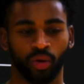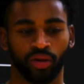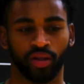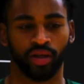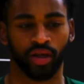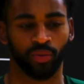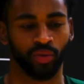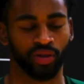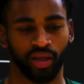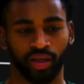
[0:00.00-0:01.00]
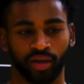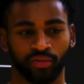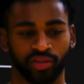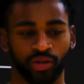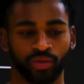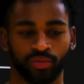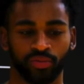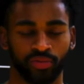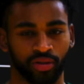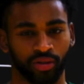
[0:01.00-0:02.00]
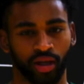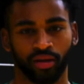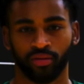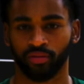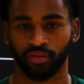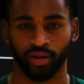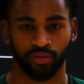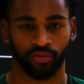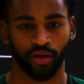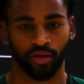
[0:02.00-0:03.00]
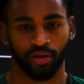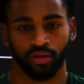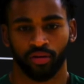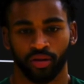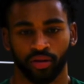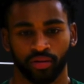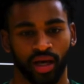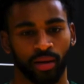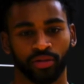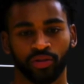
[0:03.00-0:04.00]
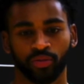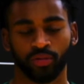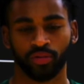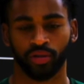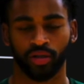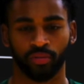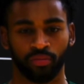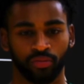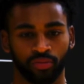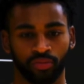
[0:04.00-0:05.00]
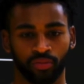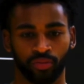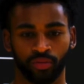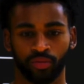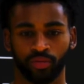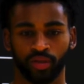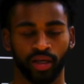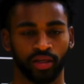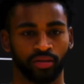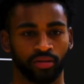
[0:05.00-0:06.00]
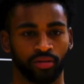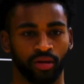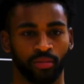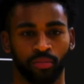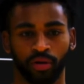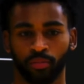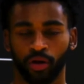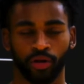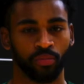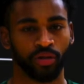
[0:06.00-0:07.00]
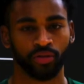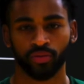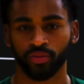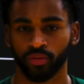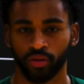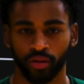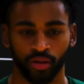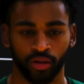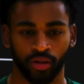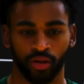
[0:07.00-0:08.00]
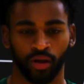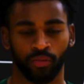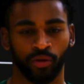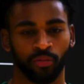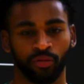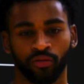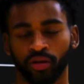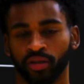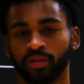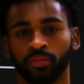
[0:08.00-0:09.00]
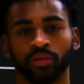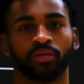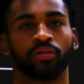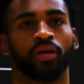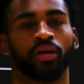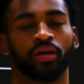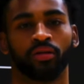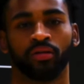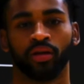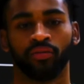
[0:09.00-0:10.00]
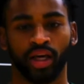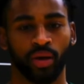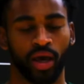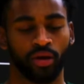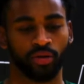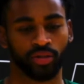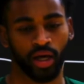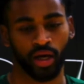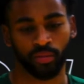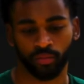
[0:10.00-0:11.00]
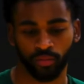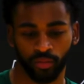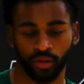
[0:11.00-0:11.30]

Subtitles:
one thing of its own. So, like, it's very time consuming. It takes a big part of your mental. You have to be very disciplined, and just how you handle your time,